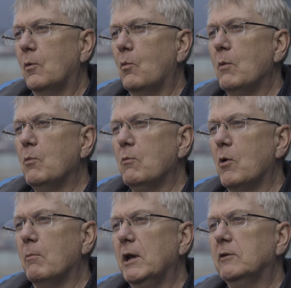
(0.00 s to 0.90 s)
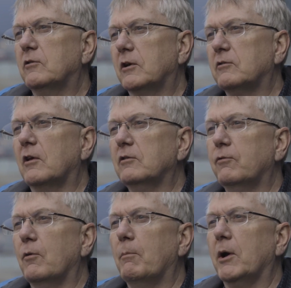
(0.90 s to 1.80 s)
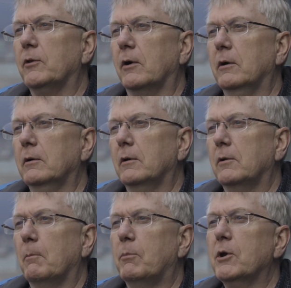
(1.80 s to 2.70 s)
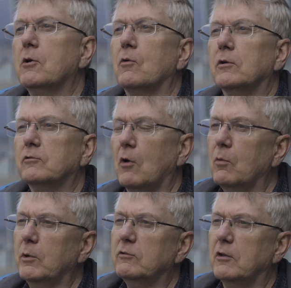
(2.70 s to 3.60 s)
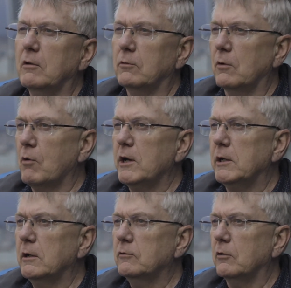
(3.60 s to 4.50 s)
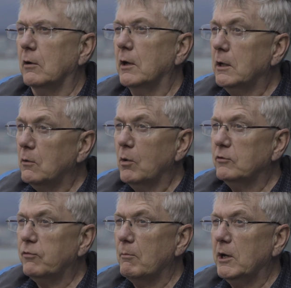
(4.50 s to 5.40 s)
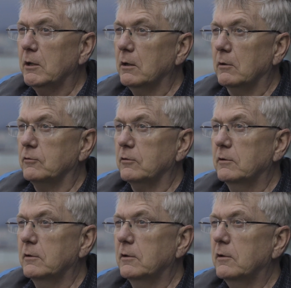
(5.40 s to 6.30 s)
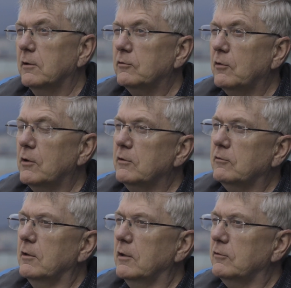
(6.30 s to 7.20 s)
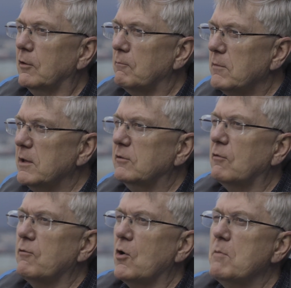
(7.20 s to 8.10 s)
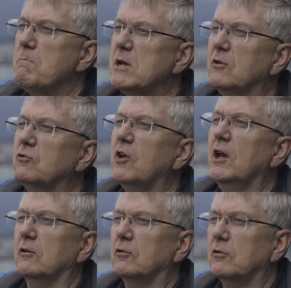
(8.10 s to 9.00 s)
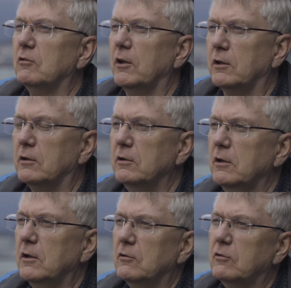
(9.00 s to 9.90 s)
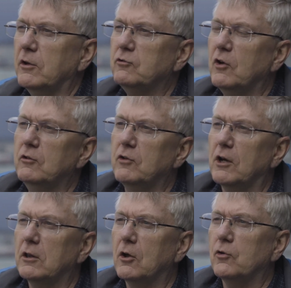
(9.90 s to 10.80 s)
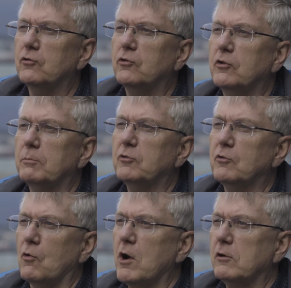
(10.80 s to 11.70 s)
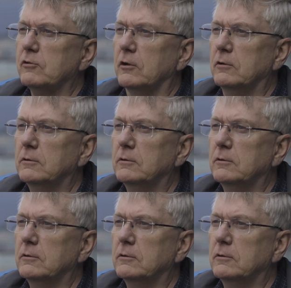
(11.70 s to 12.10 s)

when we were made successful by the bigger is always the right answer. And it was for many years. So it's a very big change. It's like changing a large ship's direction.